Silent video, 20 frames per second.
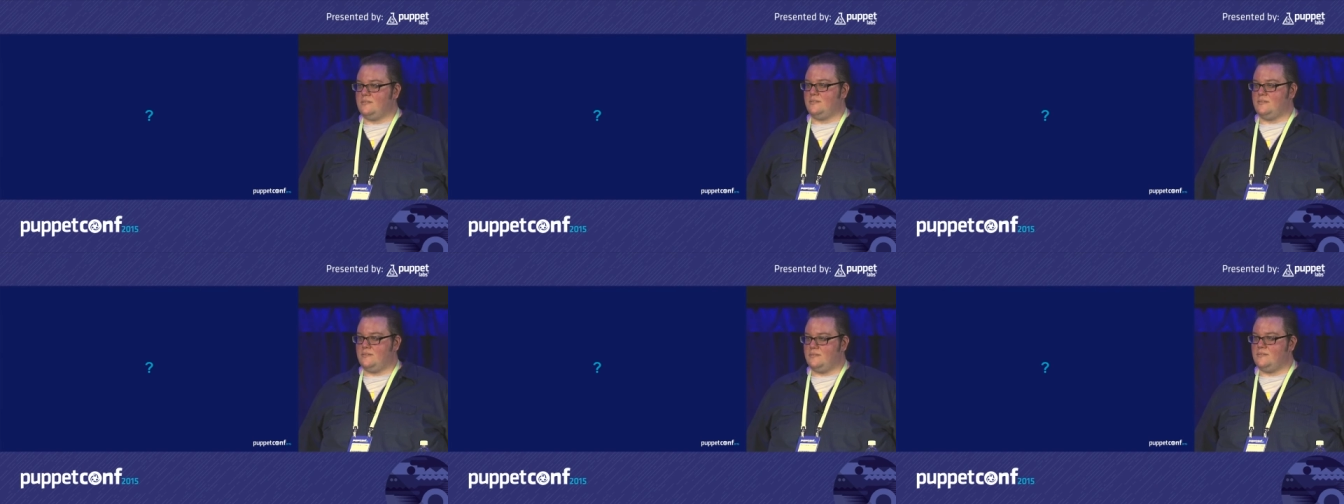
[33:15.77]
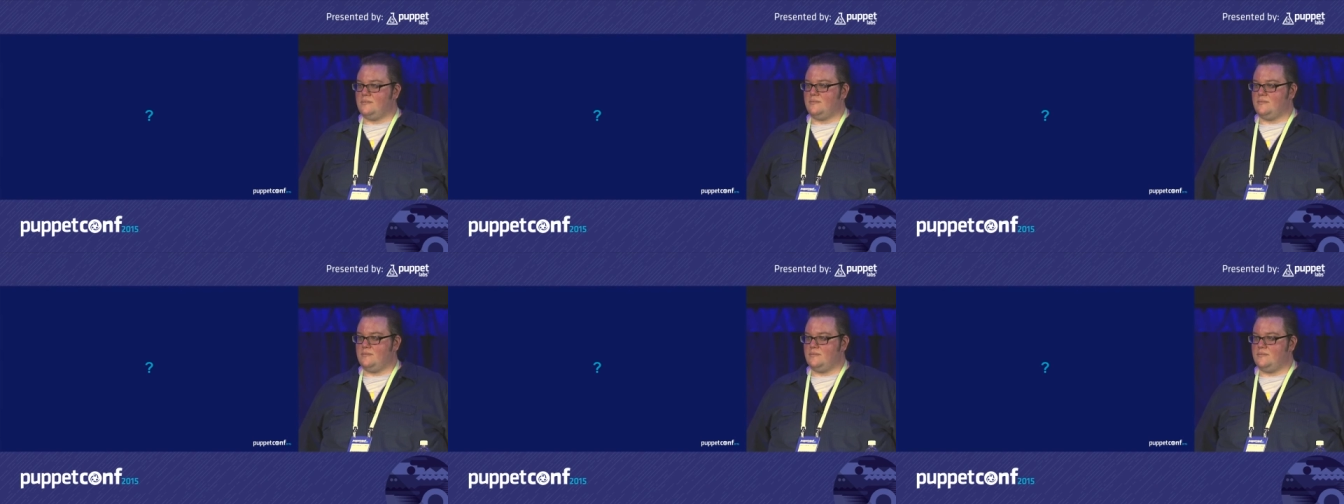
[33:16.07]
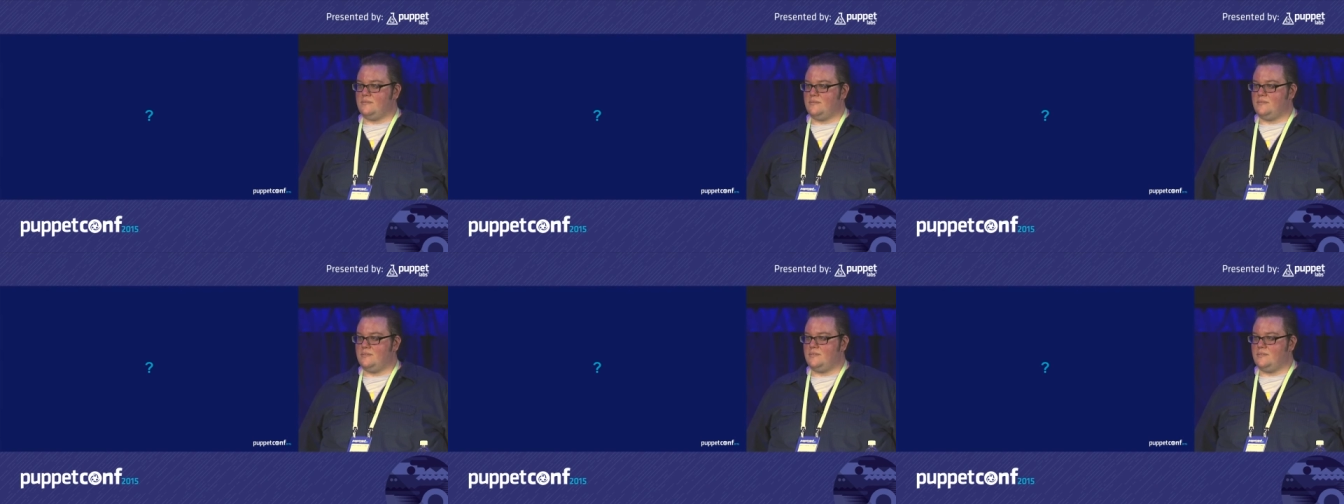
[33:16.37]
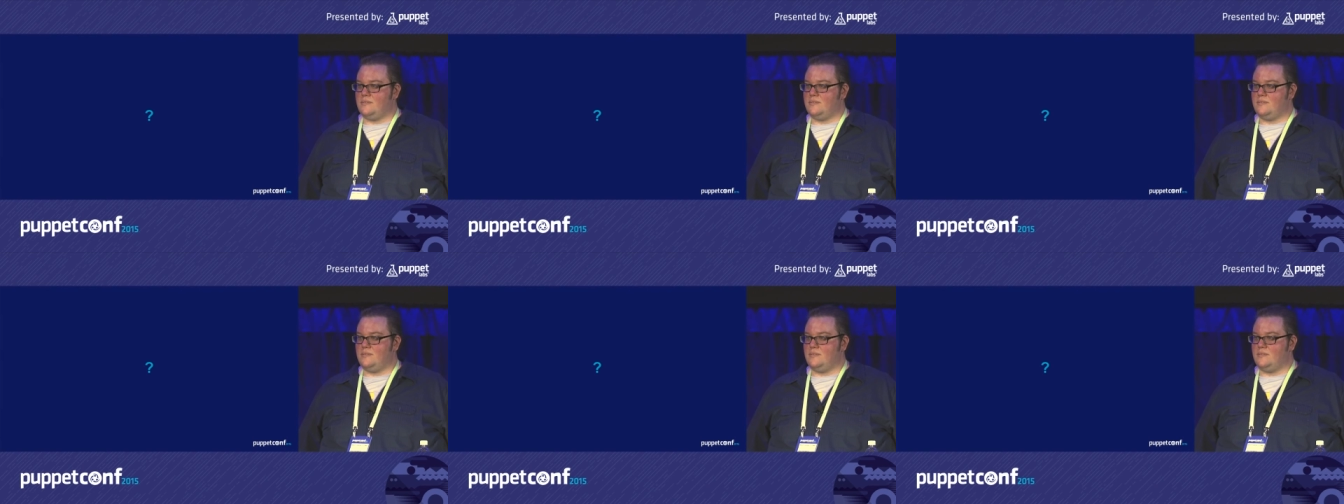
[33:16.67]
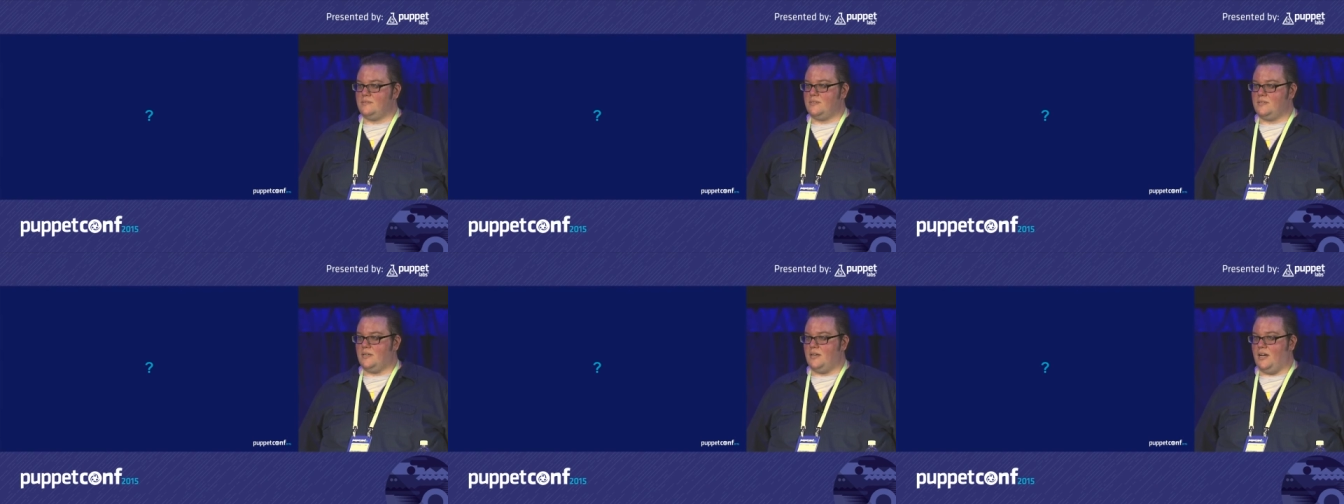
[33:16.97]
And how many?
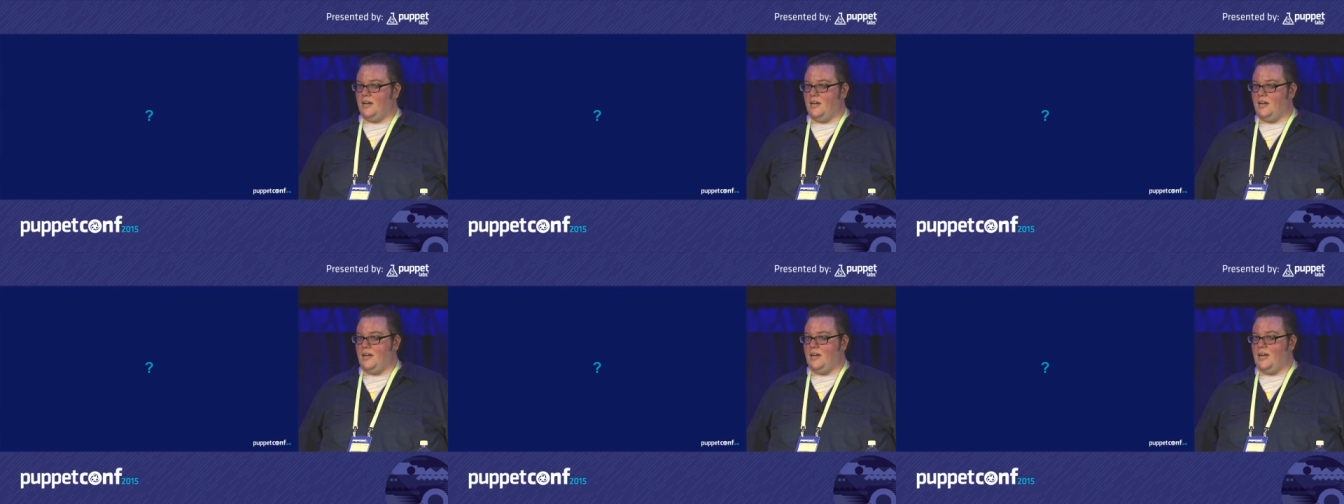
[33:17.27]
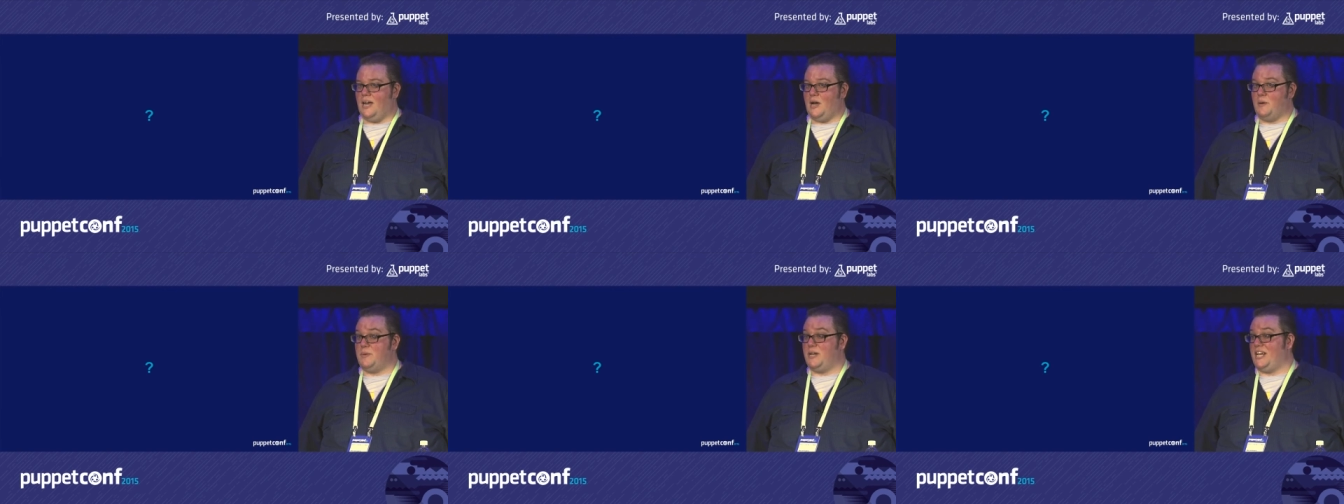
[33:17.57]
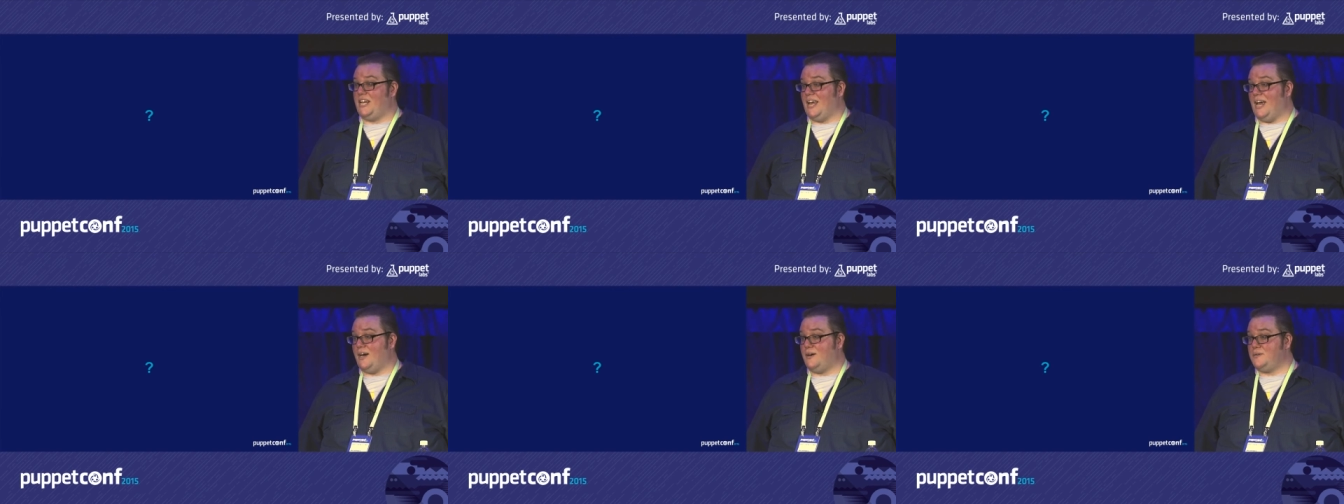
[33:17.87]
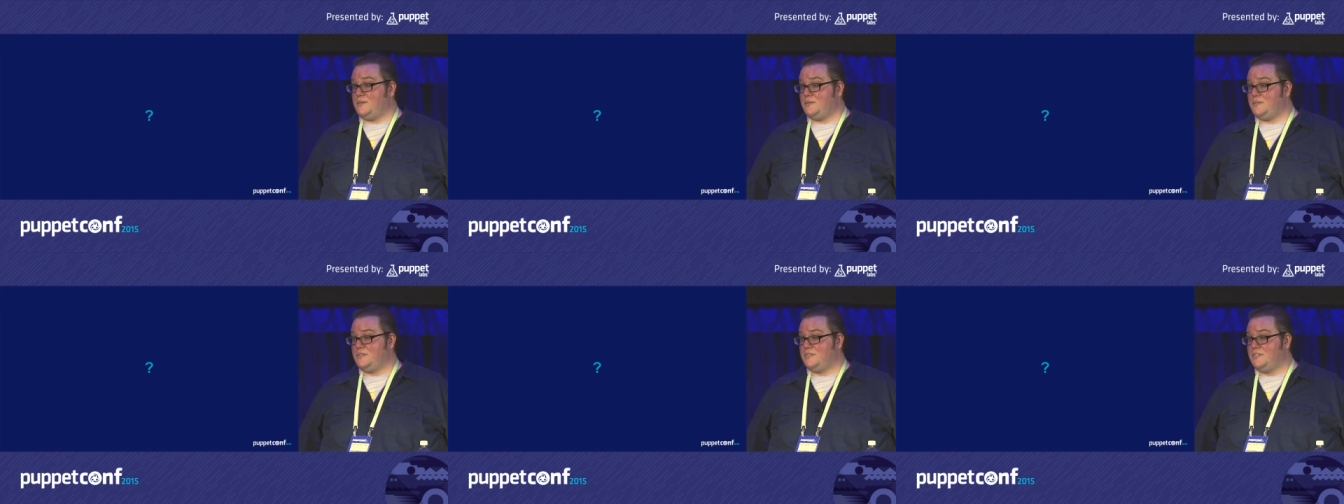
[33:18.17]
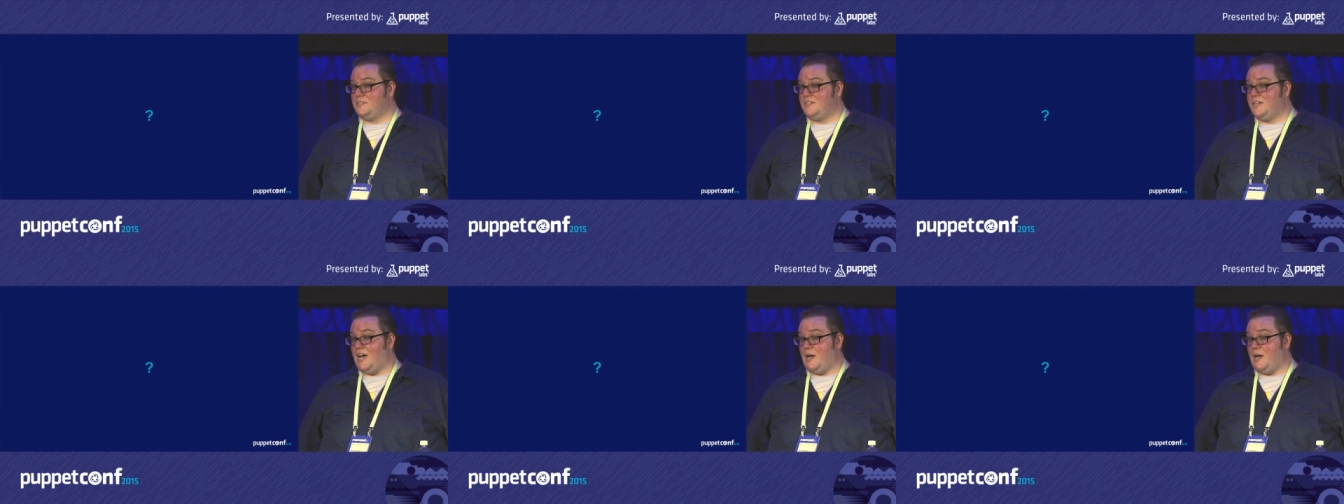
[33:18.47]
Have you uh, done so How far? many now? Yeah.